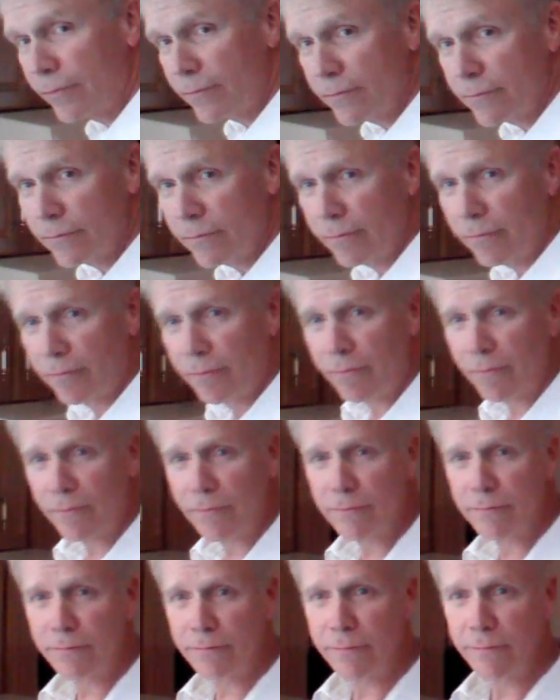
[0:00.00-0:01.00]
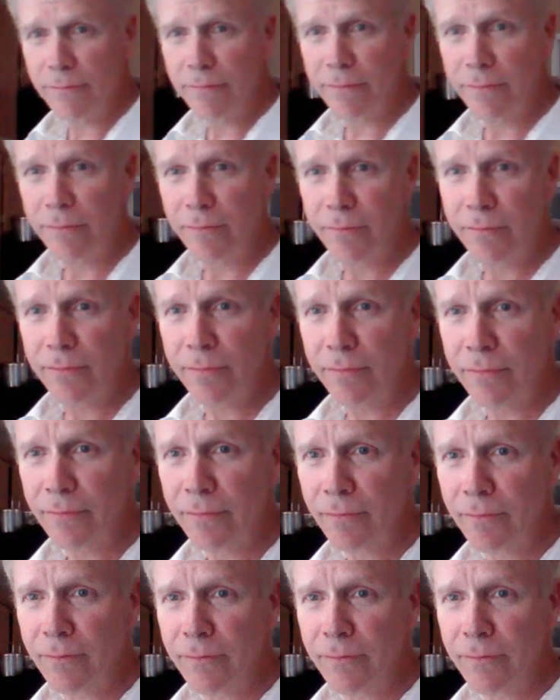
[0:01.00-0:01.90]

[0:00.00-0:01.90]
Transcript: (no one is talking)